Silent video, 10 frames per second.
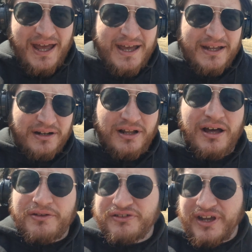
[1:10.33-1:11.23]
and a lot
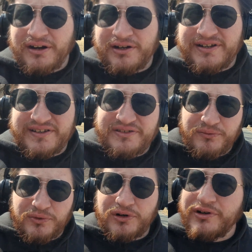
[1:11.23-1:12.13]
of those areas
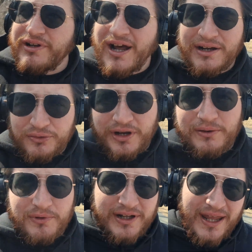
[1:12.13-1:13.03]
were not
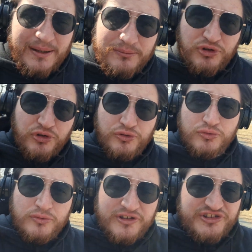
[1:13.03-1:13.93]
great when it came to the